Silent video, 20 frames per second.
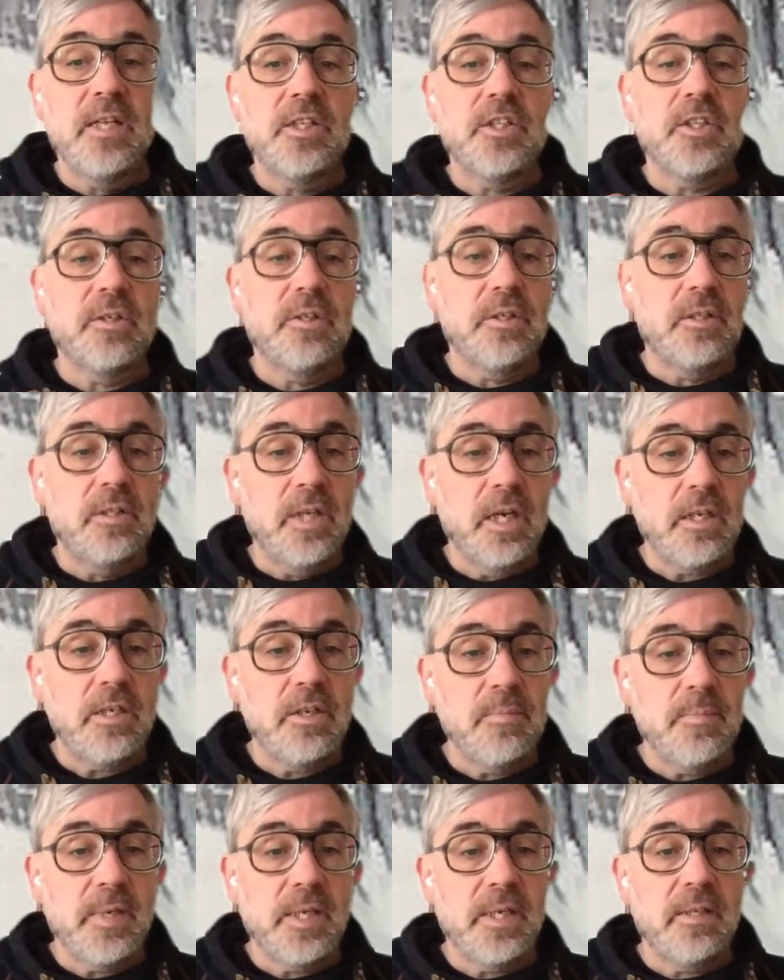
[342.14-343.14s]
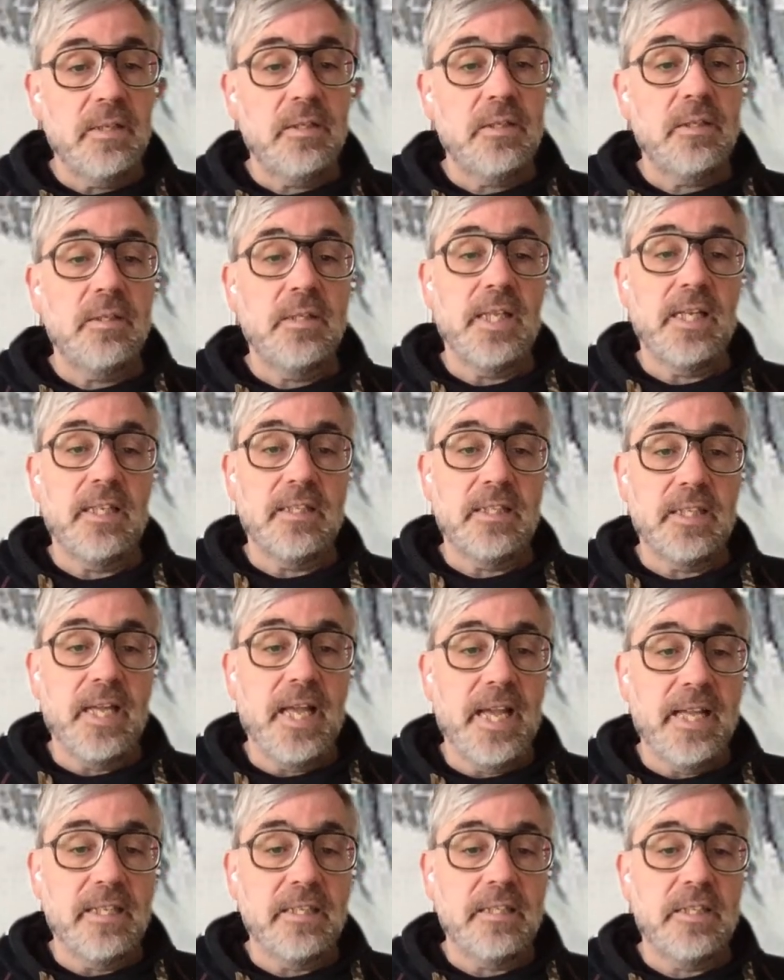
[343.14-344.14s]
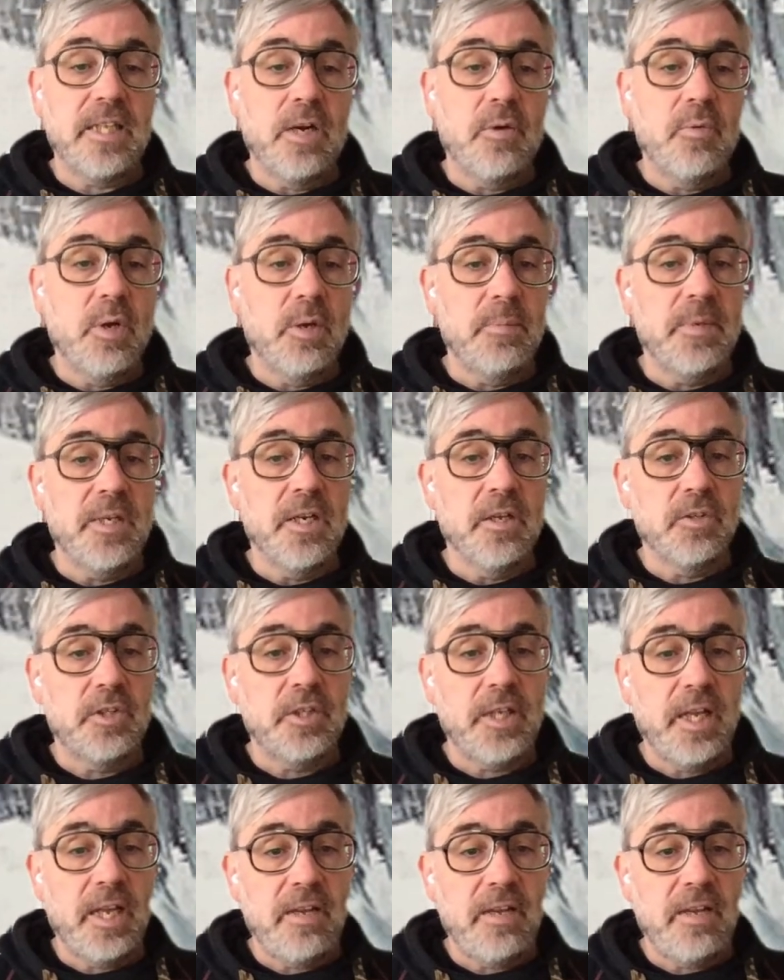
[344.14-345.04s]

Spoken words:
says there will be no slavery is more